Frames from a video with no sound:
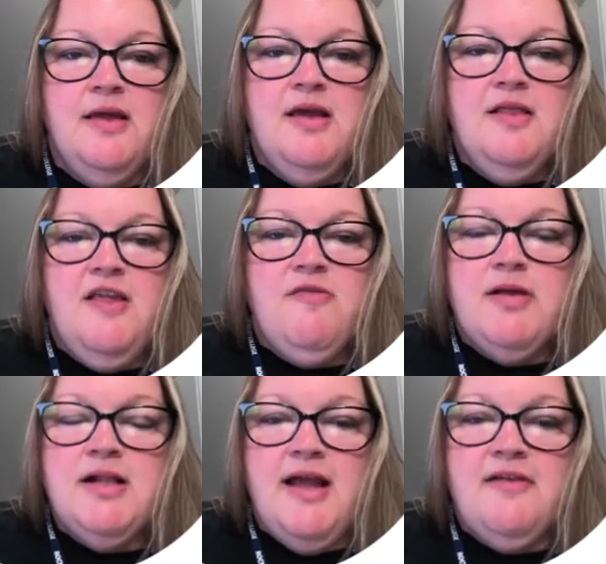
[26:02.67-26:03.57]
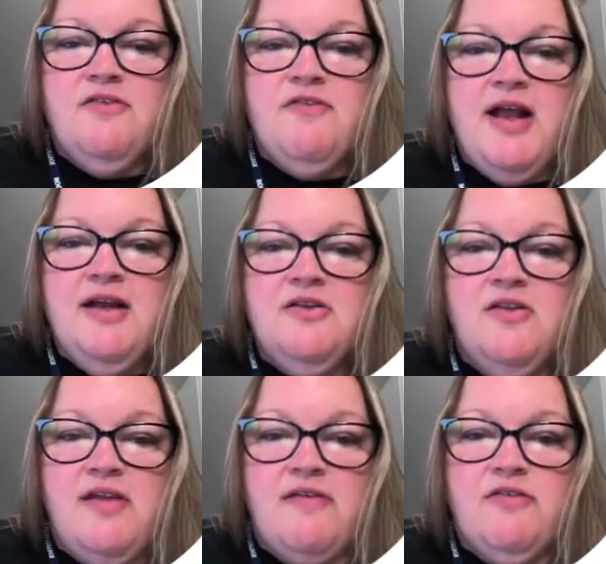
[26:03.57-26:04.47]
They've been classified into
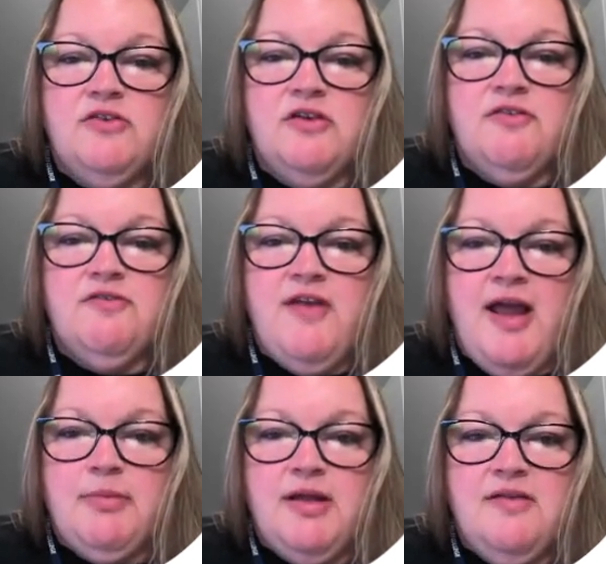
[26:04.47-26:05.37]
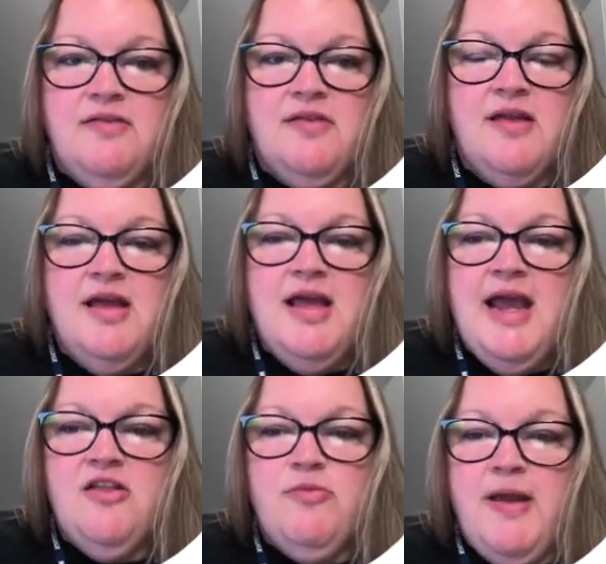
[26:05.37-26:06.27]
several different families,
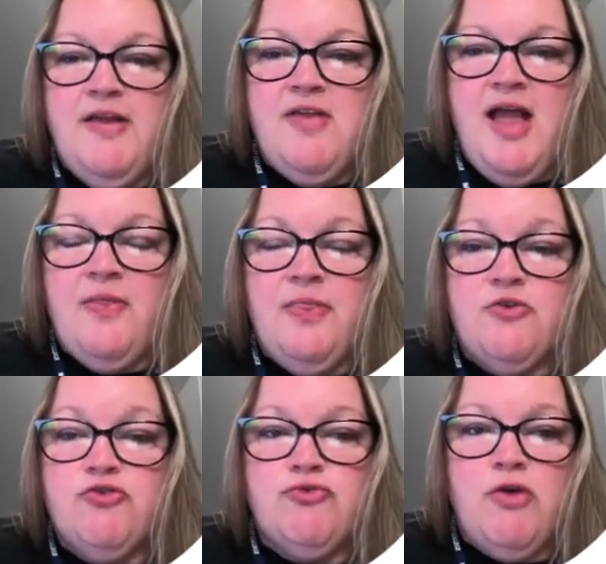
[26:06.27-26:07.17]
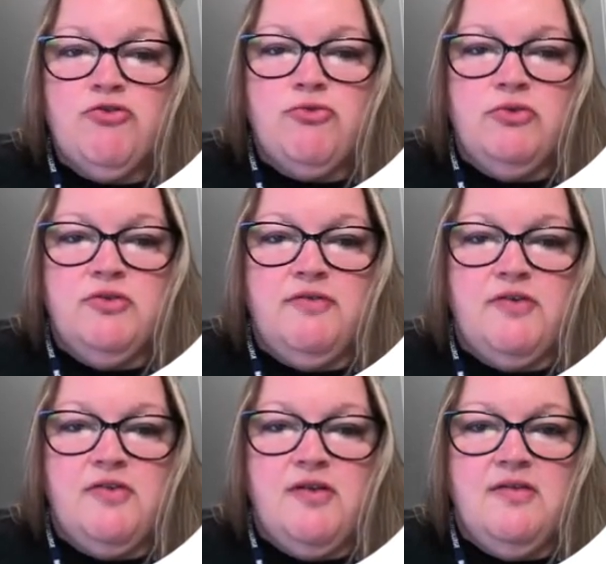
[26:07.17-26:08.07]
and it's based on their structural
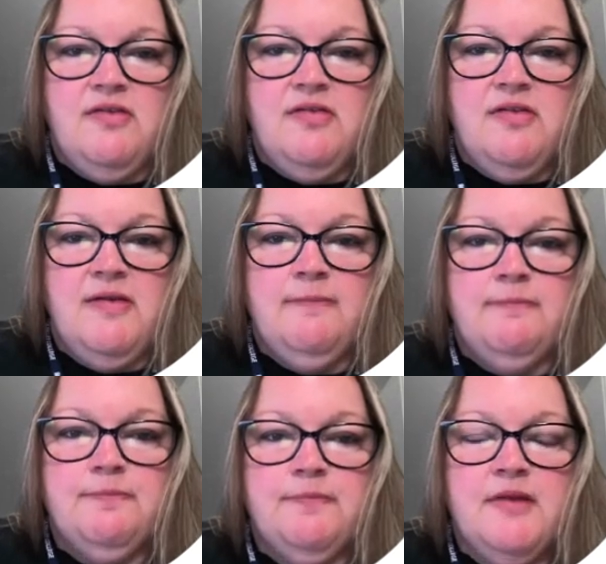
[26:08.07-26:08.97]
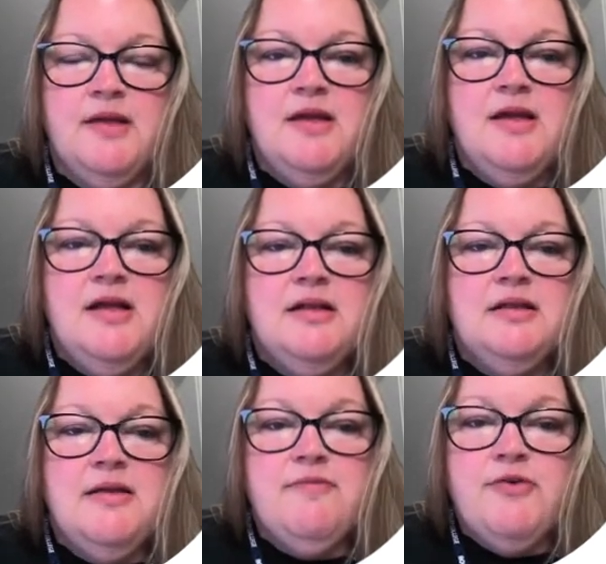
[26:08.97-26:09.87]
differences.
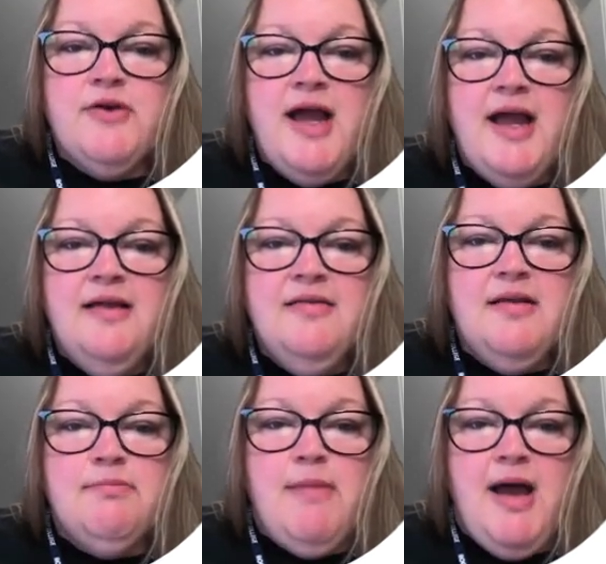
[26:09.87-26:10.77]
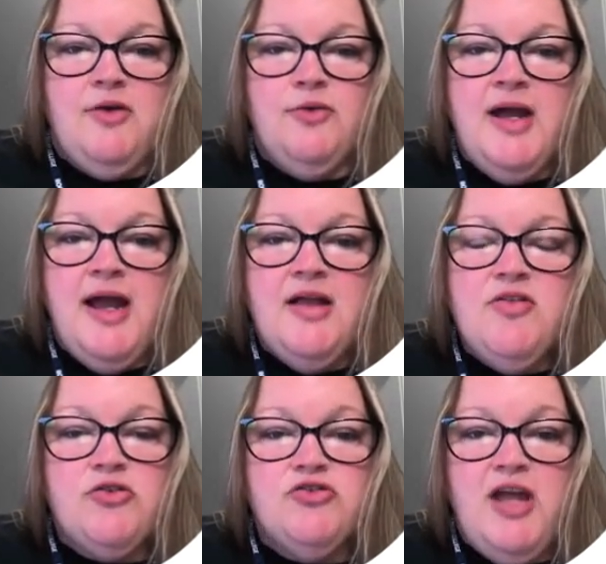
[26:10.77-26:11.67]
Lymphokines and monokines
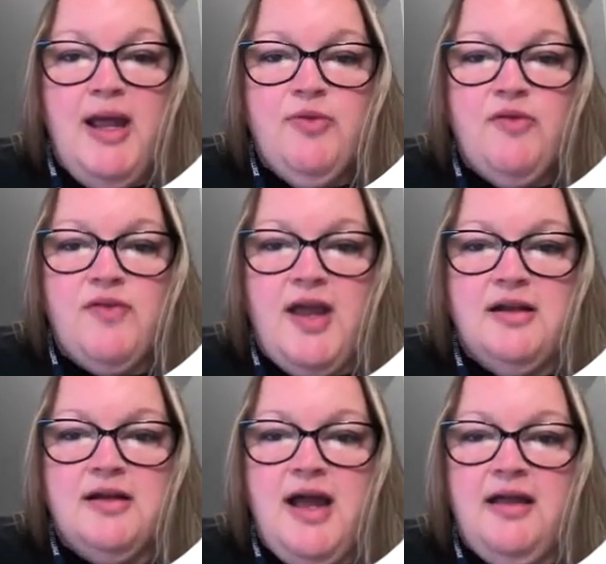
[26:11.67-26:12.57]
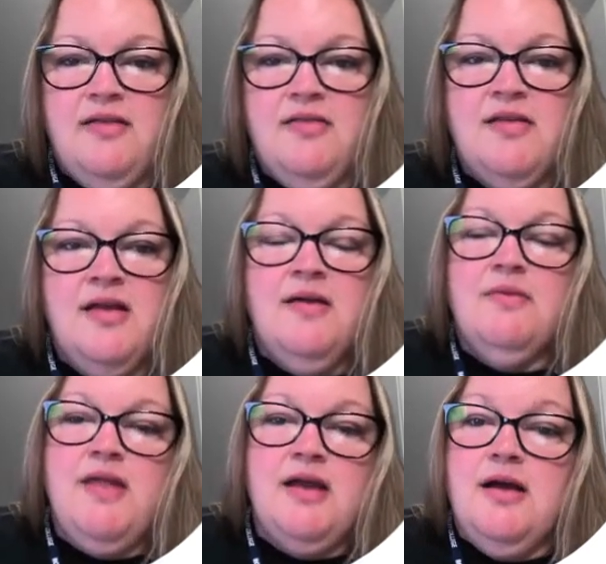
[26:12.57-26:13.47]
are types of cytokines
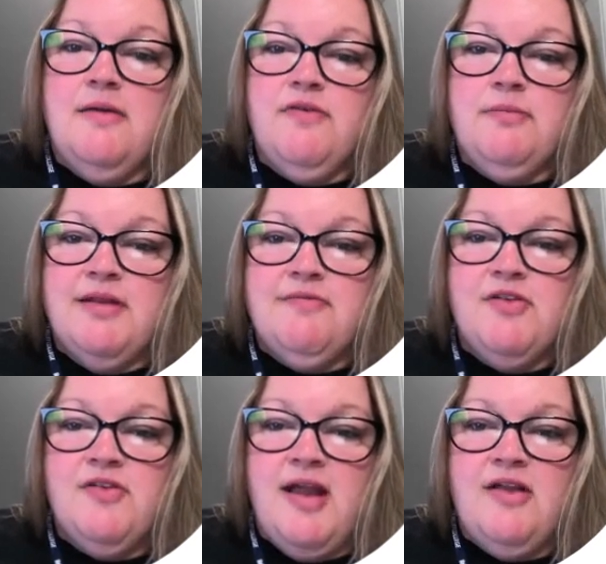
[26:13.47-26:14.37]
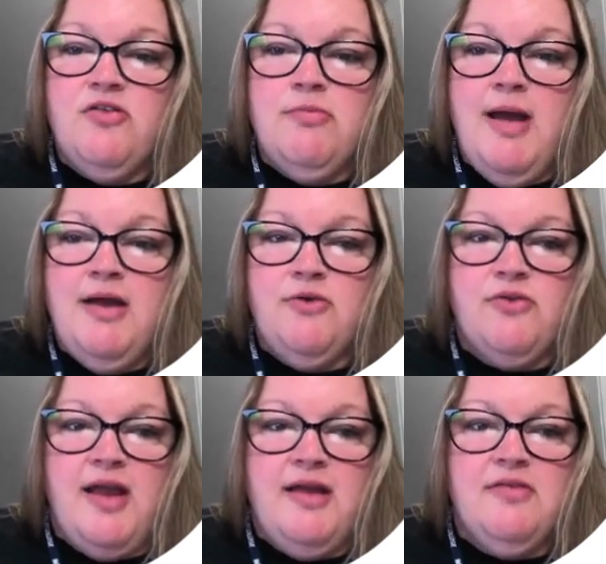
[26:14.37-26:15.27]
that come from lymphocytes or
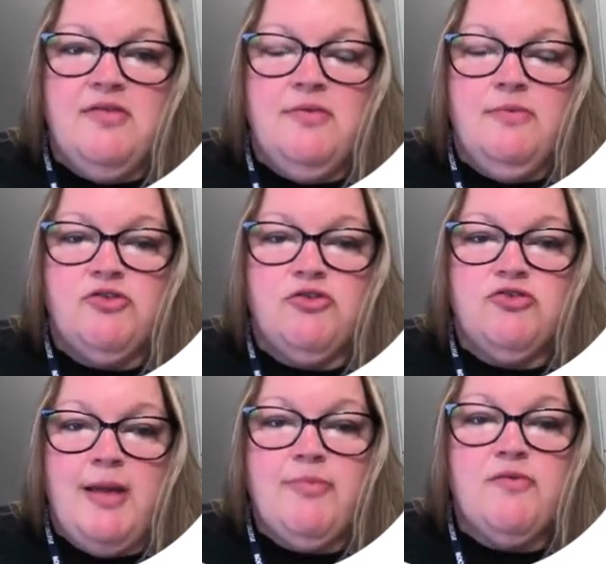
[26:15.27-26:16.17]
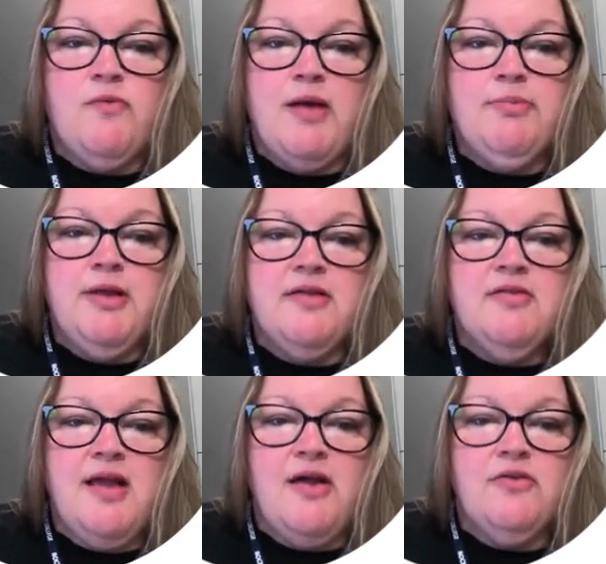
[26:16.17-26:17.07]
monocytes, which are types of white blood
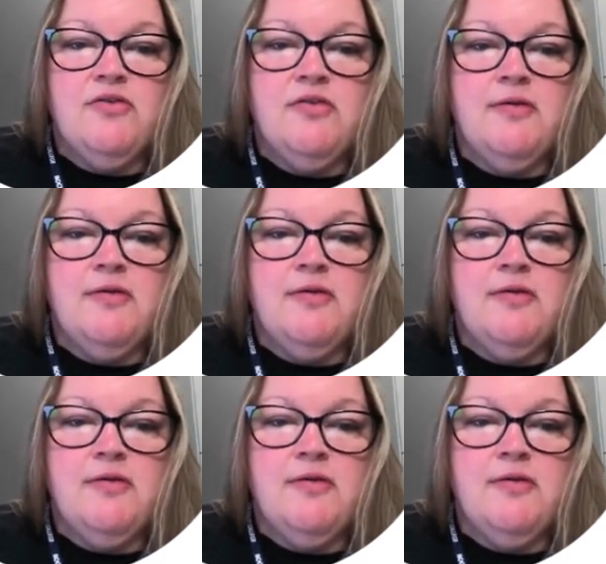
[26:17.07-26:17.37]
cells.